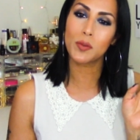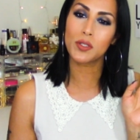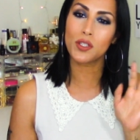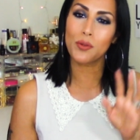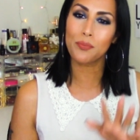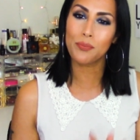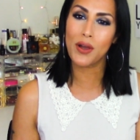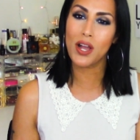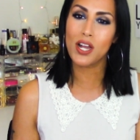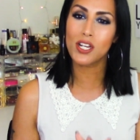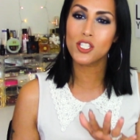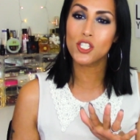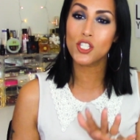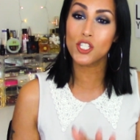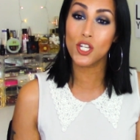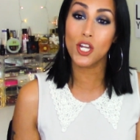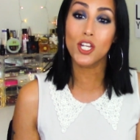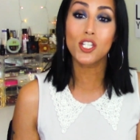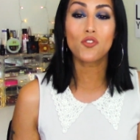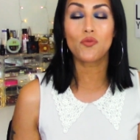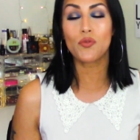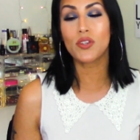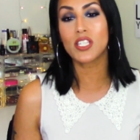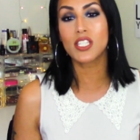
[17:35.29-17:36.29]
but the box
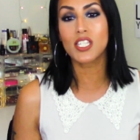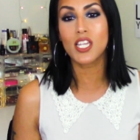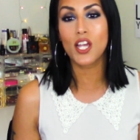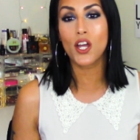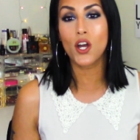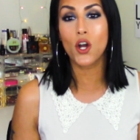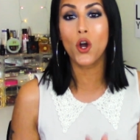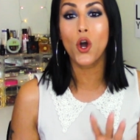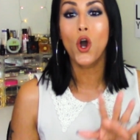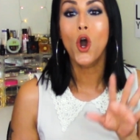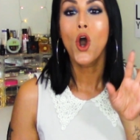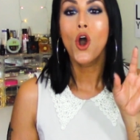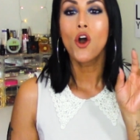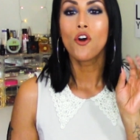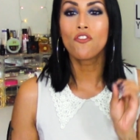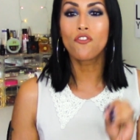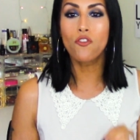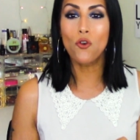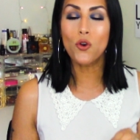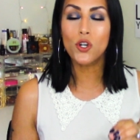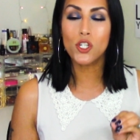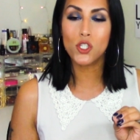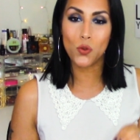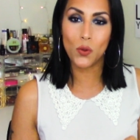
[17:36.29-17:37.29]
does retail
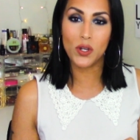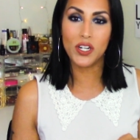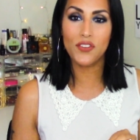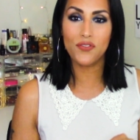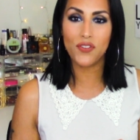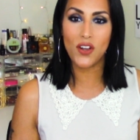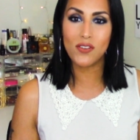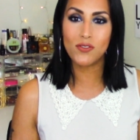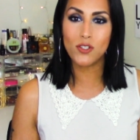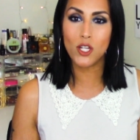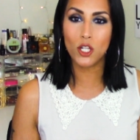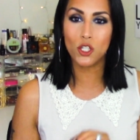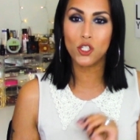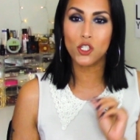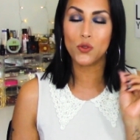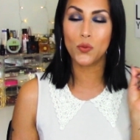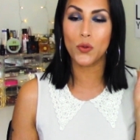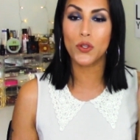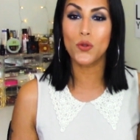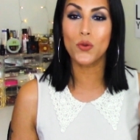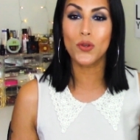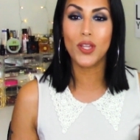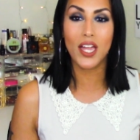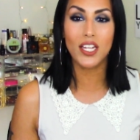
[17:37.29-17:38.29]
for $25
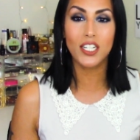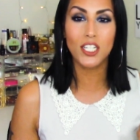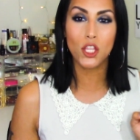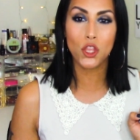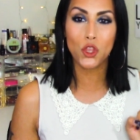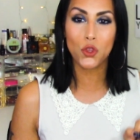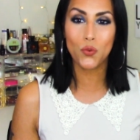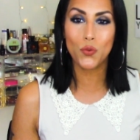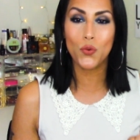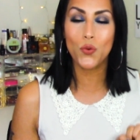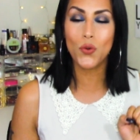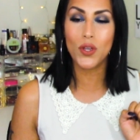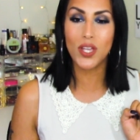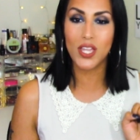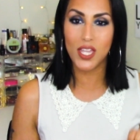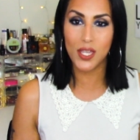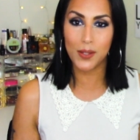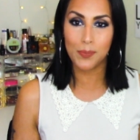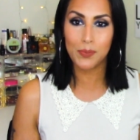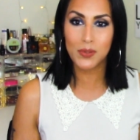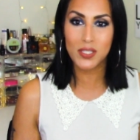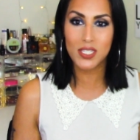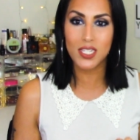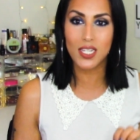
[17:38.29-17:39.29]
when you get it through
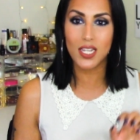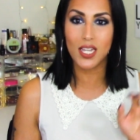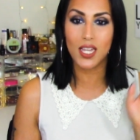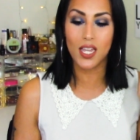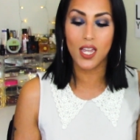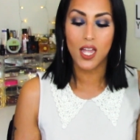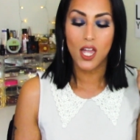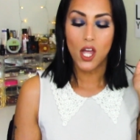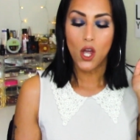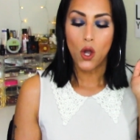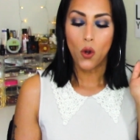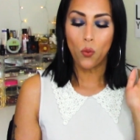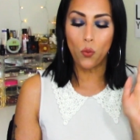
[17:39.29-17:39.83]
Ipsy,